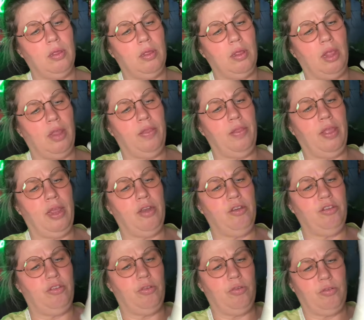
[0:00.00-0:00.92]
and the head
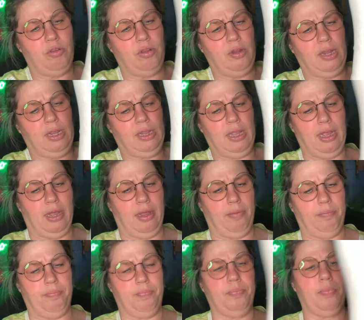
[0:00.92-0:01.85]
just goes on like
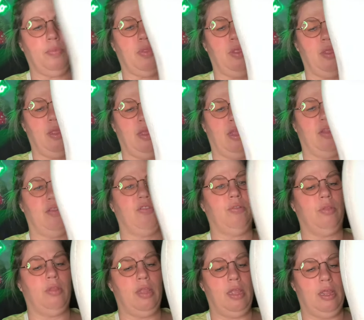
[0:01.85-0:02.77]
that. And
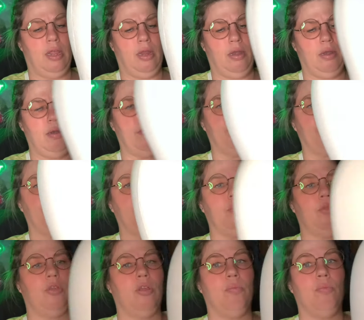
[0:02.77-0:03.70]
so then
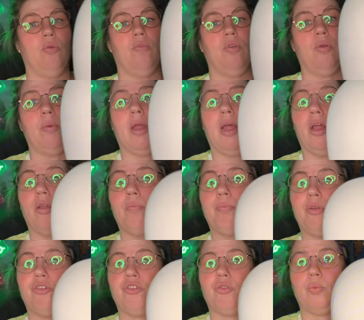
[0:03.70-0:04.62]
you can move it around,
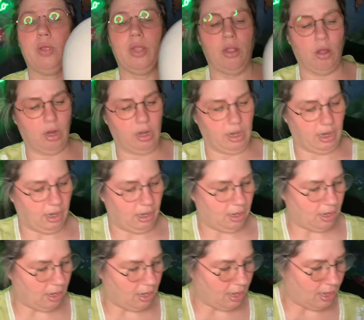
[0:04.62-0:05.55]
put your wig on it.
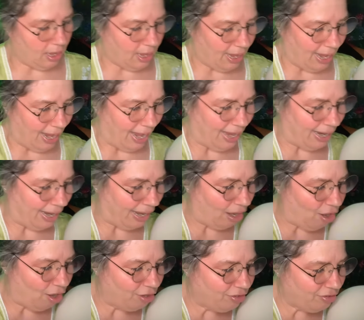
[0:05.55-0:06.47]
And I
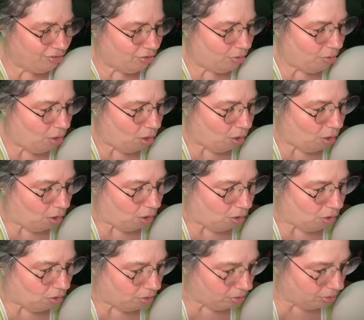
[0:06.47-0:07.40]
also
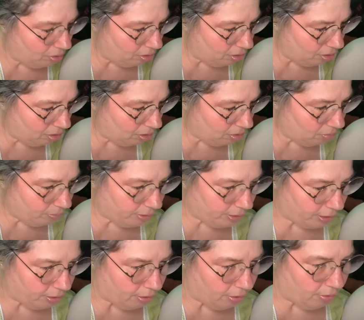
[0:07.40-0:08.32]
hauled, where'd
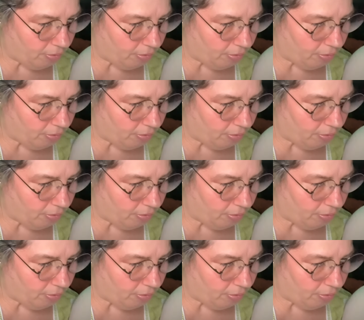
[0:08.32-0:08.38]
it go?